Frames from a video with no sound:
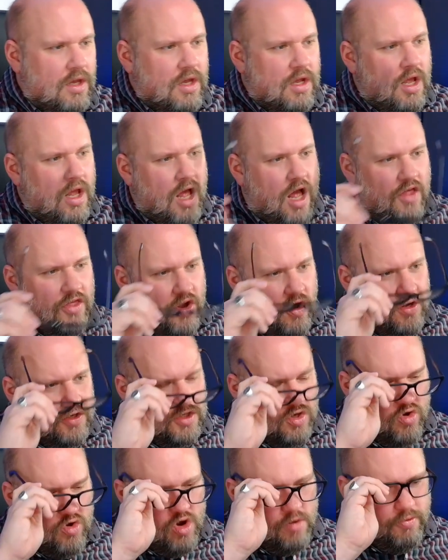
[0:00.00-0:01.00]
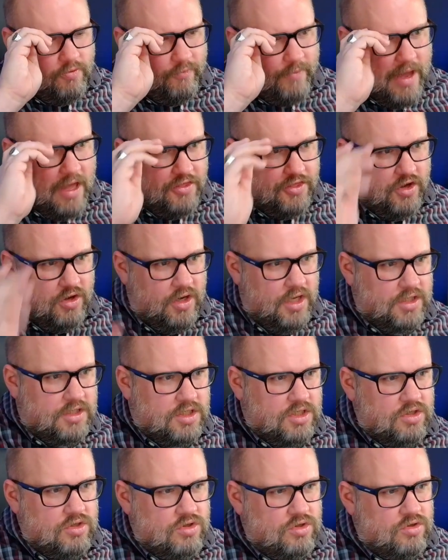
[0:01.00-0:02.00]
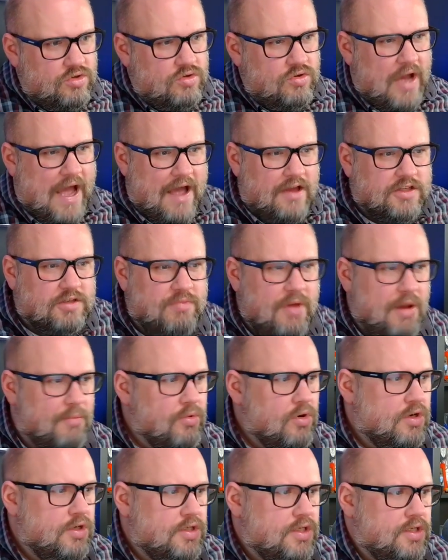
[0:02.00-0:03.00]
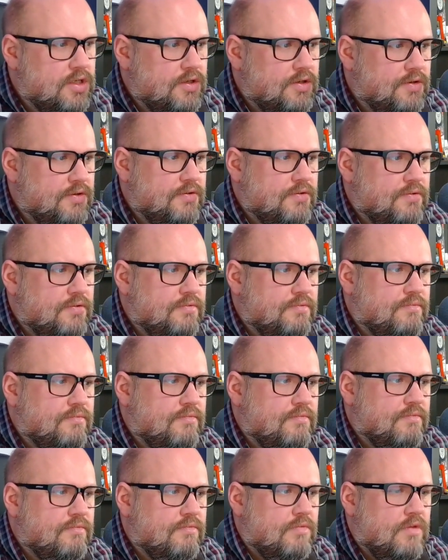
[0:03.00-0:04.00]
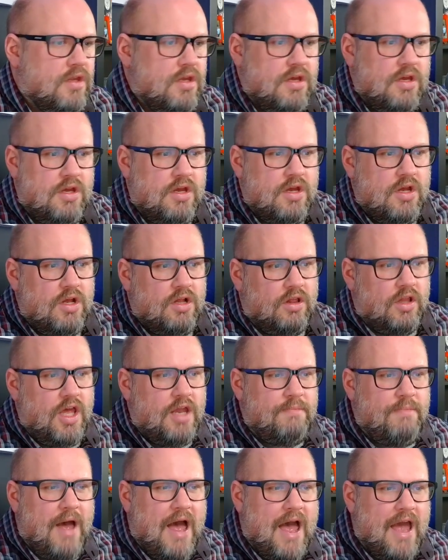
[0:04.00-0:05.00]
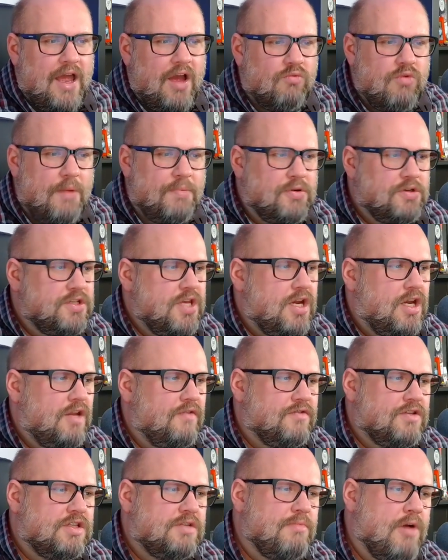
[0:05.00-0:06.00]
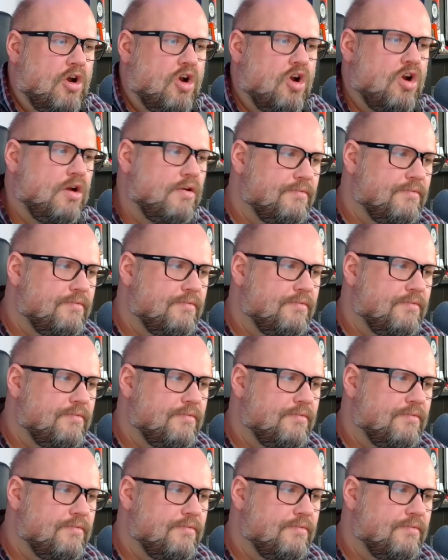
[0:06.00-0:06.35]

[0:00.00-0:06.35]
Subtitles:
There is a group of about 32 House members led by Representative Smucker.